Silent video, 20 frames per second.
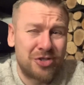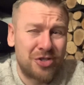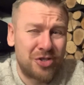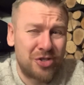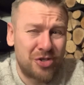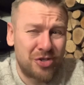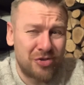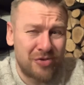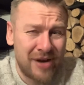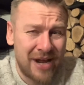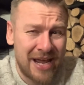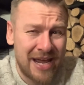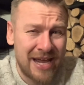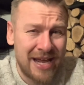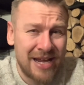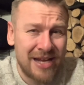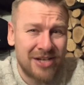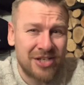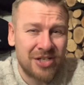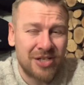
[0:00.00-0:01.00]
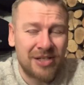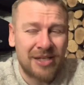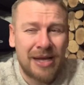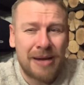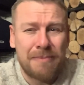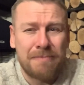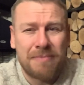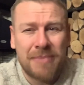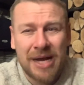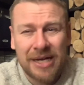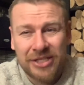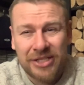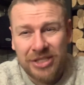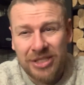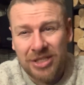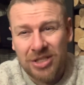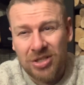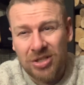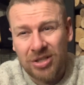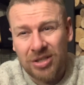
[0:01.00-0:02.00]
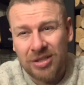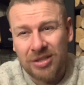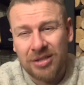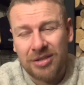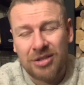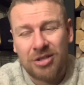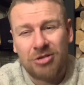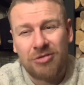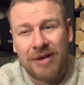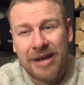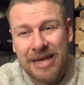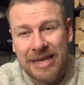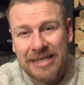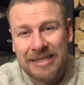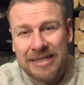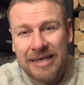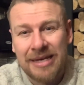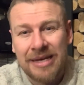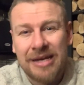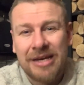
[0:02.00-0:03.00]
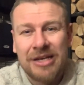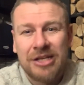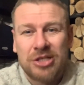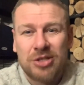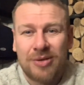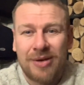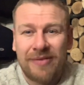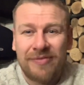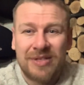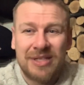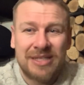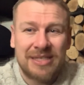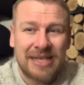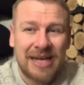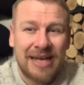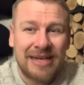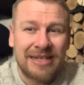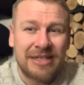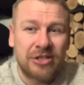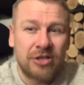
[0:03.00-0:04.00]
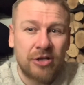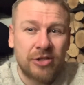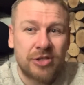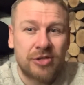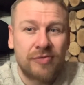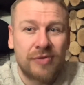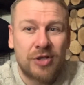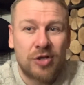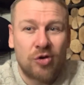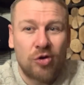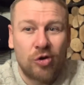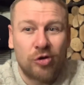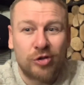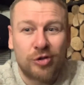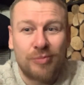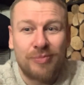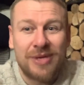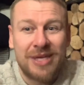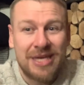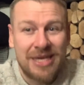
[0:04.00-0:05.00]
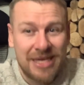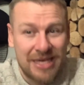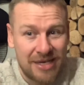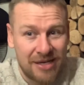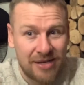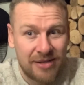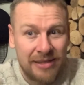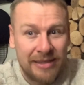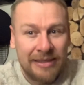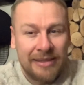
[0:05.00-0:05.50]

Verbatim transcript: strange and like magical and crazy. So I've decided not to record them here.